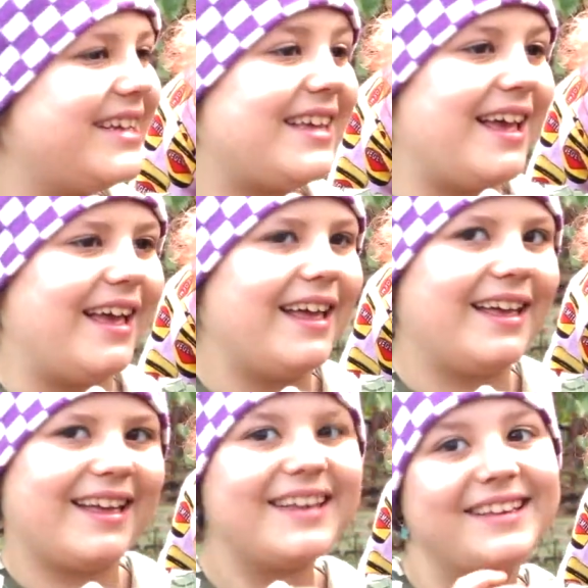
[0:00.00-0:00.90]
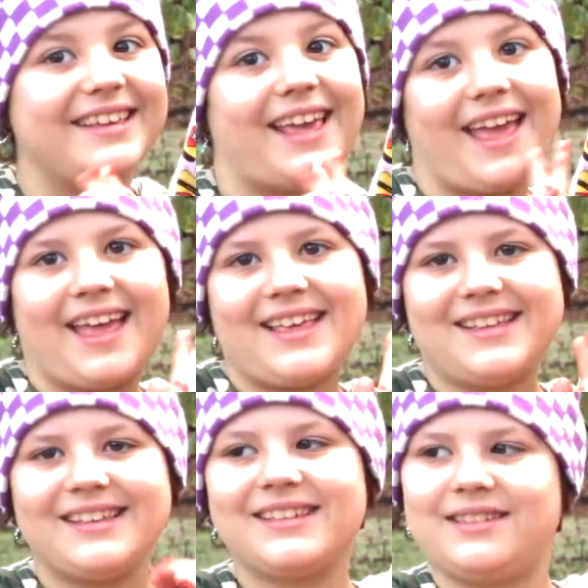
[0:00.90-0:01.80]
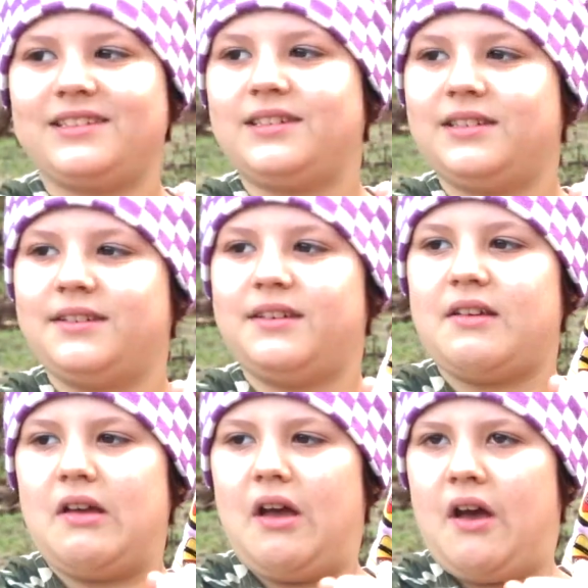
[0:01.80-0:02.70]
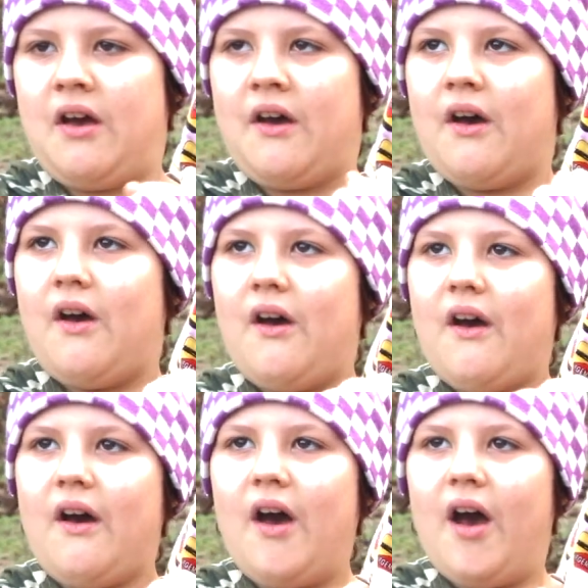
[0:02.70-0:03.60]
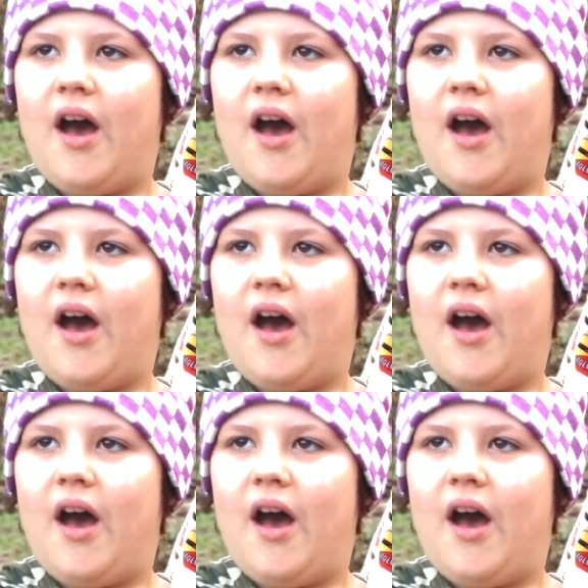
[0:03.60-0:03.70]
This person isn't speaking.